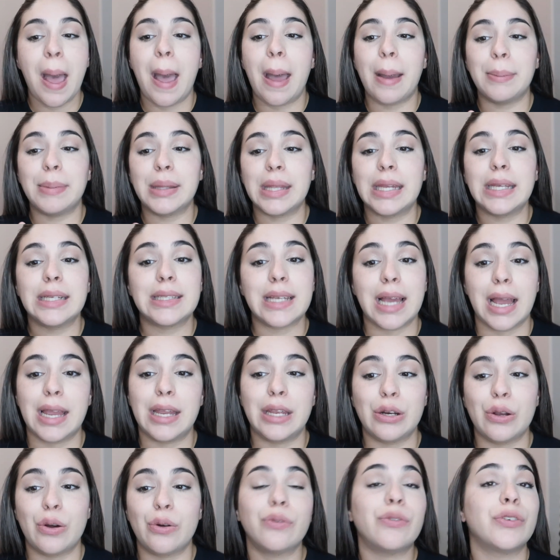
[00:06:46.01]
I'm like
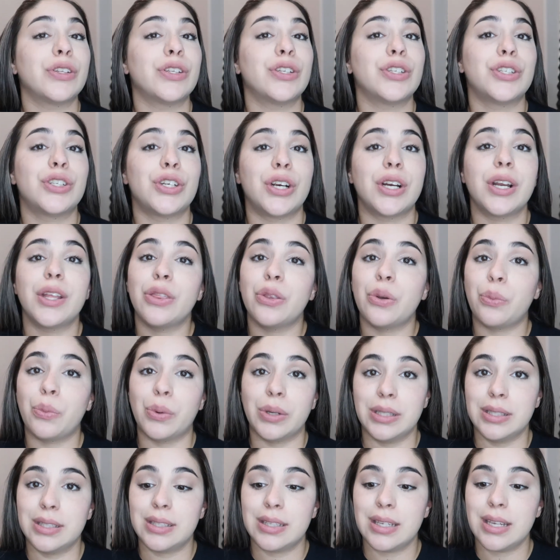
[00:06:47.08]
dying over the shirt and the
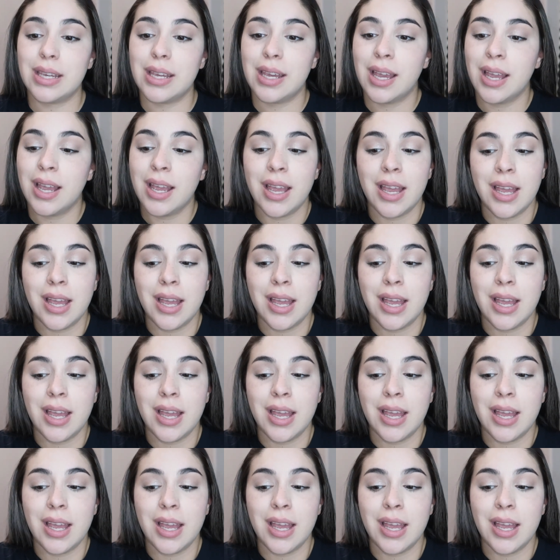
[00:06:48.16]
onesie.